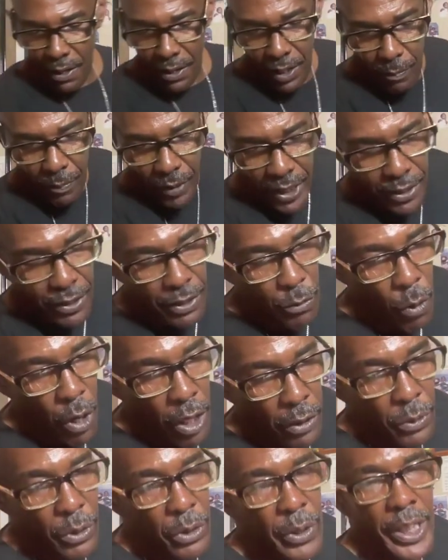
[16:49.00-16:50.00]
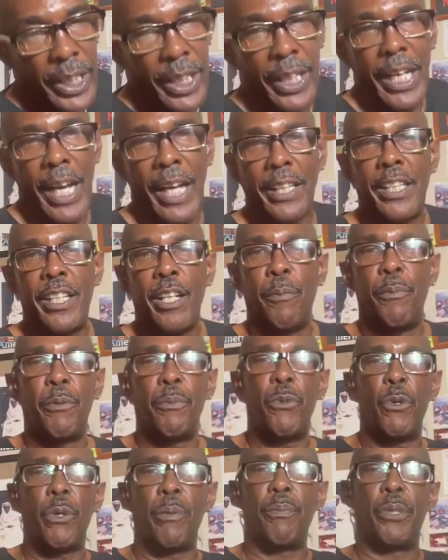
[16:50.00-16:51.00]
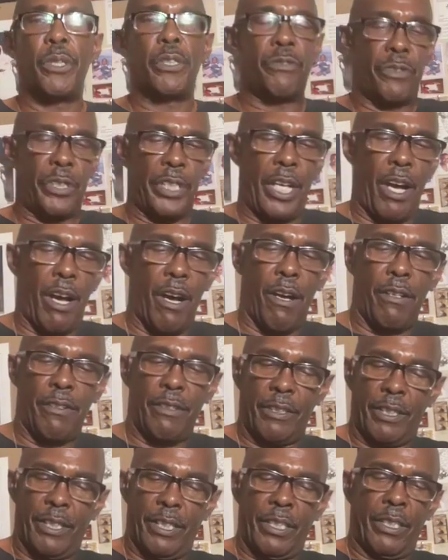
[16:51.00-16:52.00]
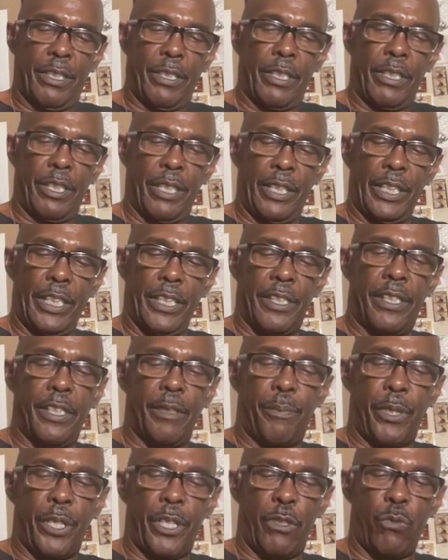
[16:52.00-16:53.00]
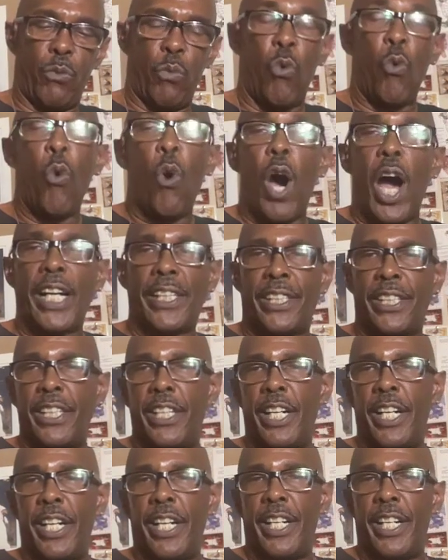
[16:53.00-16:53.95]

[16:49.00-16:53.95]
Let me get some water real quick. I got a couple more books for y'all. Get a sip of this water.